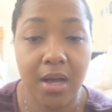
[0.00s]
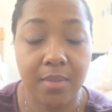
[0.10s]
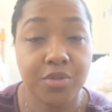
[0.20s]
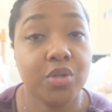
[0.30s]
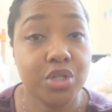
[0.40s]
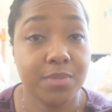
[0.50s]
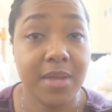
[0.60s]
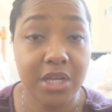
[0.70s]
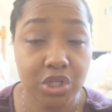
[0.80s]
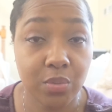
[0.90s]
So just
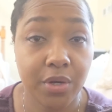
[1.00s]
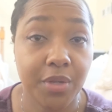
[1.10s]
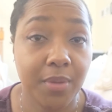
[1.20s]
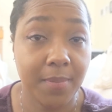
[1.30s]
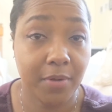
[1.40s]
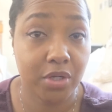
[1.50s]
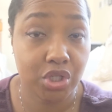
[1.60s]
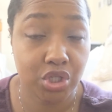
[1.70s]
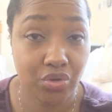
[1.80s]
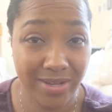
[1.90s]
make sure you keep on a
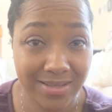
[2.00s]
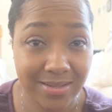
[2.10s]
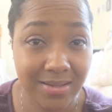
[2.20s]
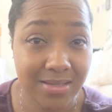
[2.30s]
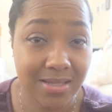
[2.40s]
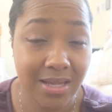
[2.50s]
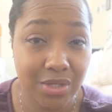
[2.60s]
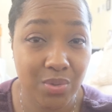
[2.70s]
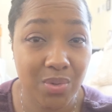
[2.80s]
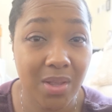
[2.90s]
strict
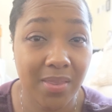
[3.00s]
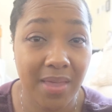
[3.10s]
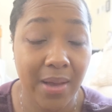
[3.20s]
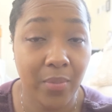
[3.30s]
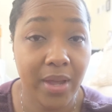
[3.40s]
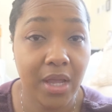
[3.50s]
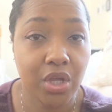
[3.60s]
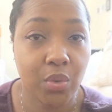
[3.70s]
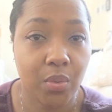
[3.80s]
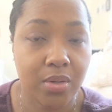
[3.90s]
schedule. That way
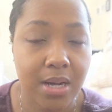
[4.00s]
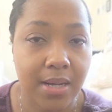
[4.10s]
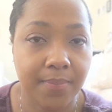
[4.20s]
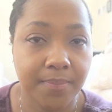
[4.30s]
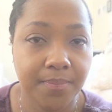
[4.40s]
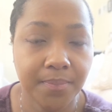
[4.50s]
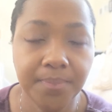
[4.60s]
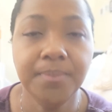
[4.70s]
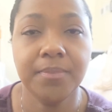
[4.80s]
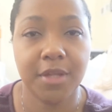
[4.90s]
your
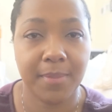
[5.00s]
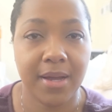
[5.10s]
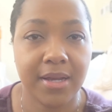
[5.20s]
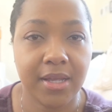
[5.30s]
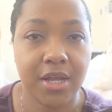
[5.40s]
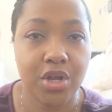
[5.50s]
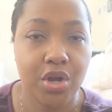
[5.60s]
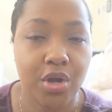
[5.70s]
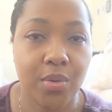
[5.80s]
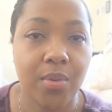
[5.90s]
body can
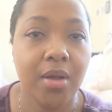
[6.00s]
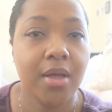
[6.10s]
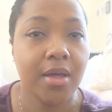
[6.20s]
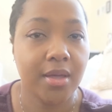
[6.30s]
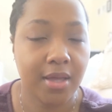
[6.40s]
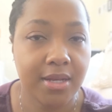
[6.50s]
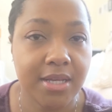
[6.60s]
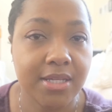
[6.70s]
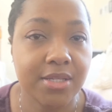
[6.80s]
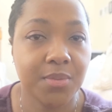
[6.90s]
know it
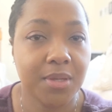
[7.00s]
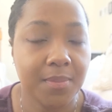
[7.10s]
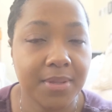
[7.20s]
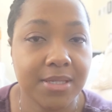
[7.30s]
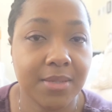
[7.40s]
needs to keep it